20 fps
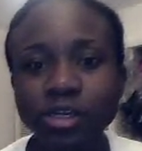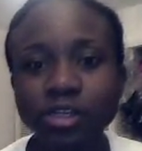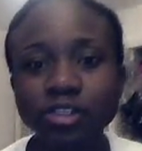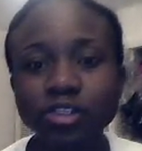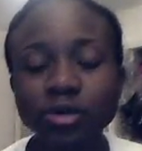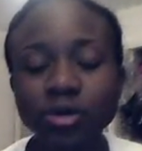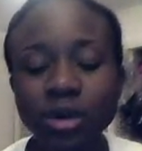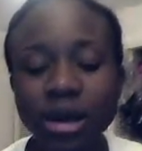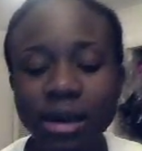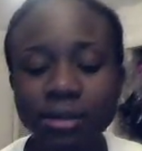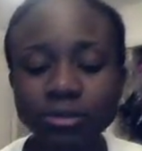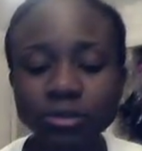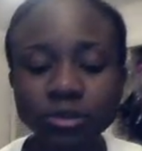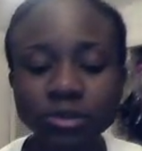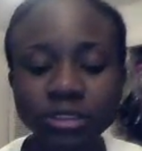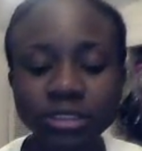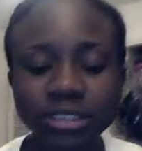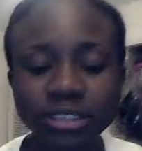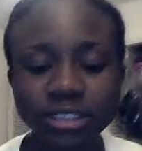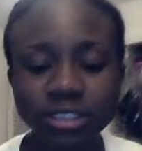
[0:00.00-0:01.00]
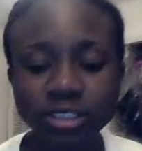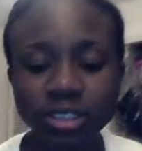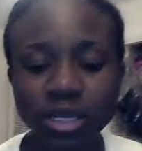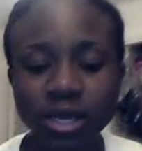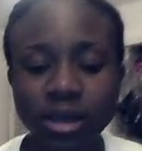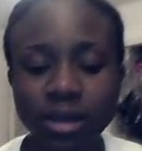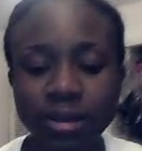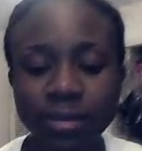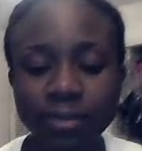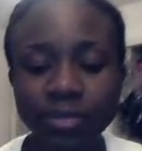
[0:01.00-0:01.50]
So I'm doing this
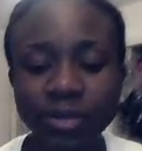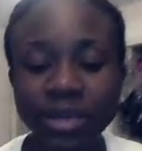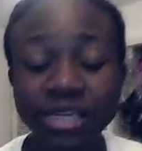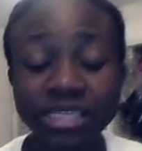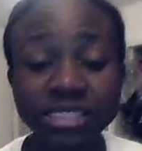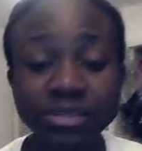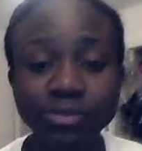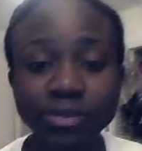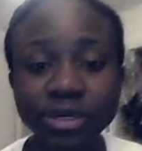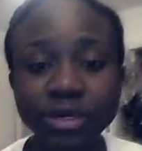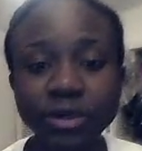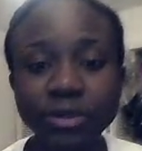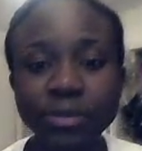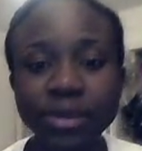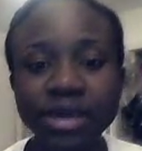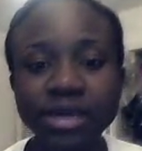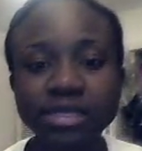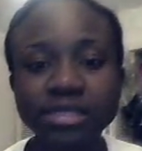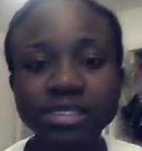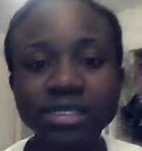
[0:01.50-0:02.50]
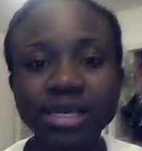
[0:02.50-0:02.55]
experiment